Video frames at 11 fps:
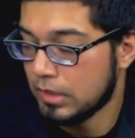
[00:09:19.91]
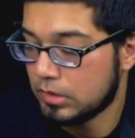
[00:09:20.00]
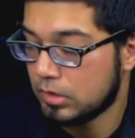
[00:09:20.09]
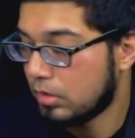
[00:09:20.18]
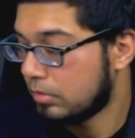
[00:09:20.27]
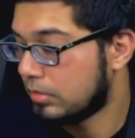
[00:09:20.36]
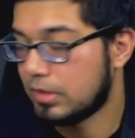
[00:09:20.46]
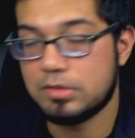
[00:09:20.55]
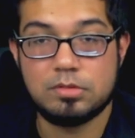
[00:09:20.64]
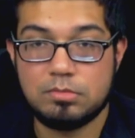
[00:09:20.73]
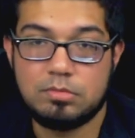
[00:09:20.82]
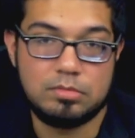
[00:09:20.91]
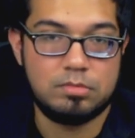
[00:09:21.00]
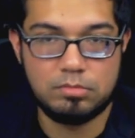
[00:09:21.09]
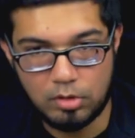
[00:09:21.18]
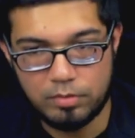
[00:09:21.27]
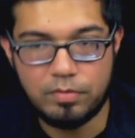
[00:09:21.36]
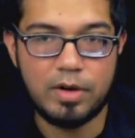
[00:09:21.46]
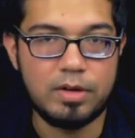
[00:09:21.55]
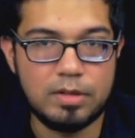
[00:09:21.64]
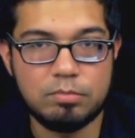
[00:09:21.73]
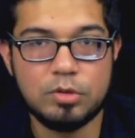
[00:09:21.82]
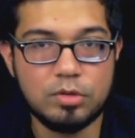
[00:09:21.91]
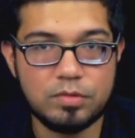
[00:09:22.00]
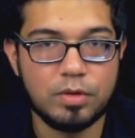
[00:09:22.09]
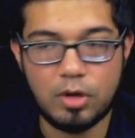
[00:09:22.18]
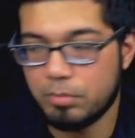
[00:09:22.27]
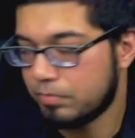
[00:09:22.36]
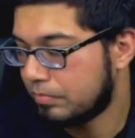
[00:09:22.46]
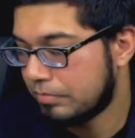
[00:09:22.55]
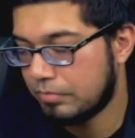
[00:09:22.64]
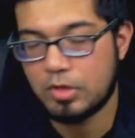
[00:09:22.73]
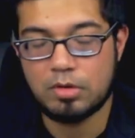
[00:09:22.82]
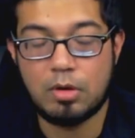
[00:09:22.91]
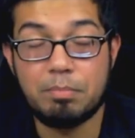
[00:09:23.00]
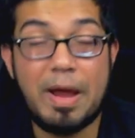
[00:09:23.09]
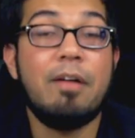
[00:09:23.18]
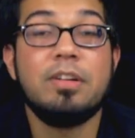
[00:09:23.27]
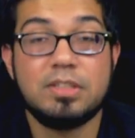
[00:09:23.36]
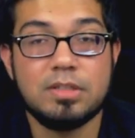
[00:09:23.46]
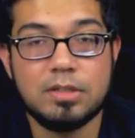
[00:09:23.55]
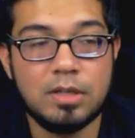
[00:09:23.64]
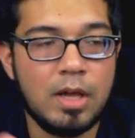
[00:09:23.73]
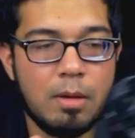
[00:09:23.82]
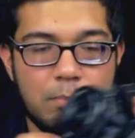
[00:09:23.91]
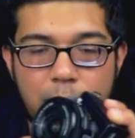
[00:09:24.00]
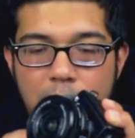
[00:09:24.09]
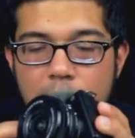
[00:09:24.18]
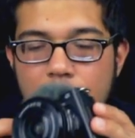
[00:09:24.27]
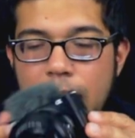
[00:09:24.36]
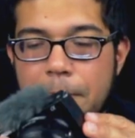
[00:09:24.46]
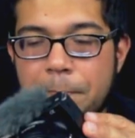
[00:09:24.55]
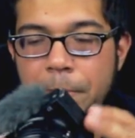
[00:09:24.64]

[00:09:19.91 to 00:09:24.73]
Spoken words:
so there's not very useful comparison. But